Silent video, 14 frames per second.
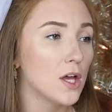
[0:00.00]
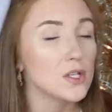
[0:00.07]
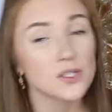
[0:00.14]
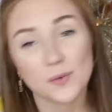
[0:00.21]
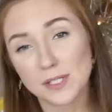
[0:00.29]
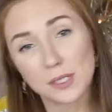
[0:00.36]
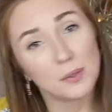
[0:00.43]

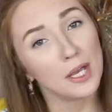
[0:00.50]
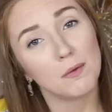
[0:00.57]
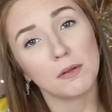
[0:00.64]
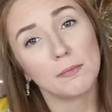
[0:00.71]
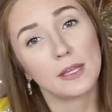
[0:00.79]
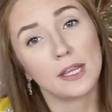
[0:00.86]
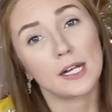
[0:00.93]
So it's okay
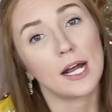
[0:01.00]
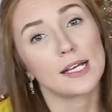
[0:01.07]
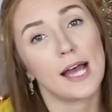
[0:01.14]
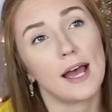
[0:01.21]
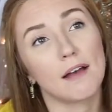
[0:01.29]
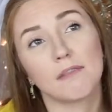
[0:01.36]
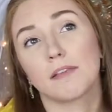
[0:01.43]
with me that I
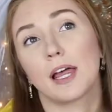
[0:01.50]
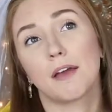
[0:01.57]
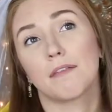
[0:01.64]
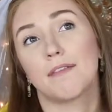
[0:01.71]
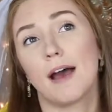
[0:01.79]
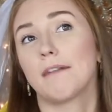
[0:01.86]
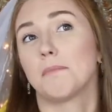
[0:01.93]
have
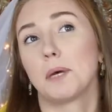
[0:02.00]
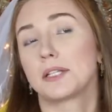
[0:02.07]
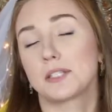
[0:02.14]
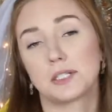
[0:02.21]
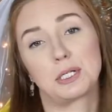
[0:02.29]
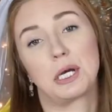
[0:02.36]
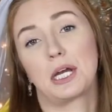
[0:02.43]
like five
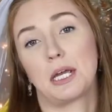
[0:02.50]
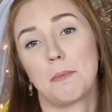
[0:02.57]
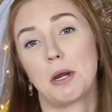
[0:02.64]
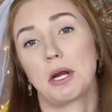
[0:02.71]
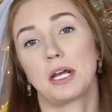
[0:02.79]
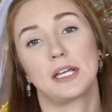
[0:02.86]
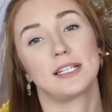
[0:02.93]
months until I get
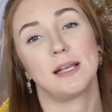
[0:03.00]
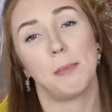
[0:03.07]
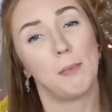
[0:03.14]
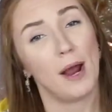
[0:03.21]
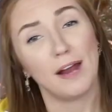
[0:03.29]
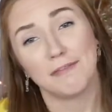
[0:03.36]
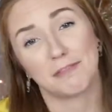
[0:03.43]
married because I'm a
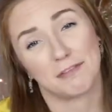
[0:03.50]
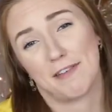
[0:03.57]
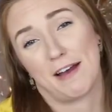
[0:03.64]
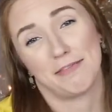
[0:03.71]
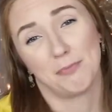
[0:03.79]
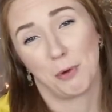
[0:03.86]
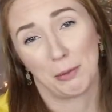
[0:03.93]
bride for
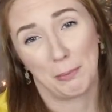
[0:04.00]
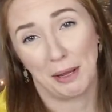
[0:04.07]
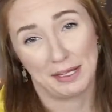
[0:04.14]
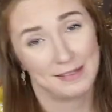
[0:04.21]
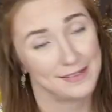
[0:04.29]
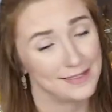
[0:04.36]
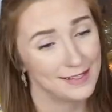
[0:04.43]
five more
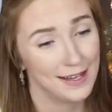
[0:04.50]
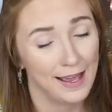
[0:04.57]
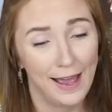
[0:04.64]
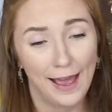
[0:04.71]
months.